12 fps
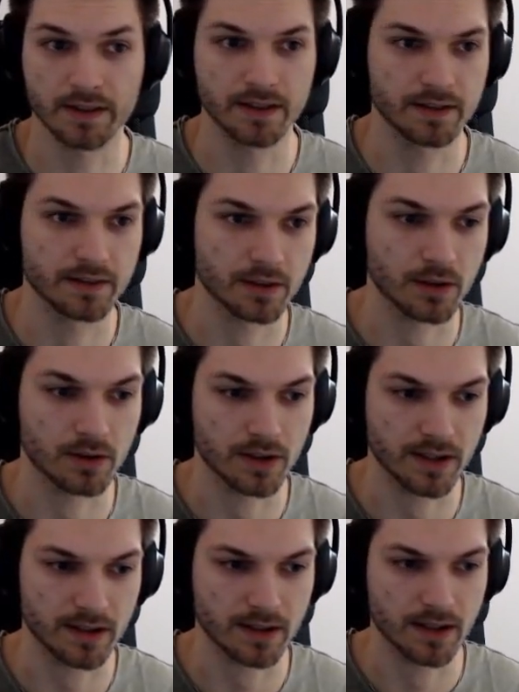is
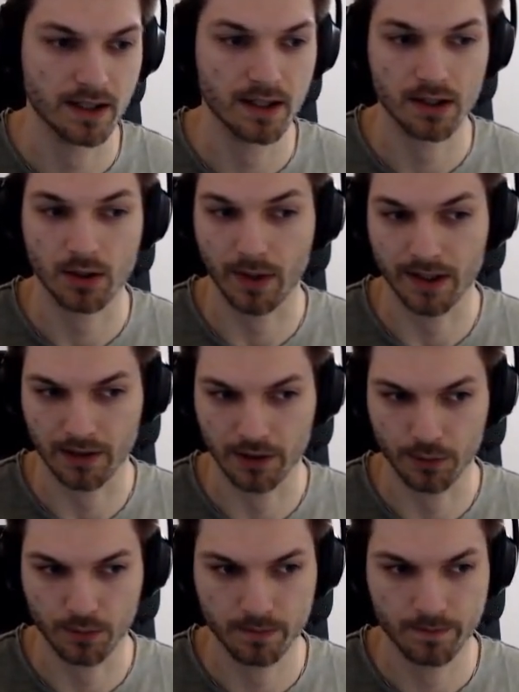according quite low.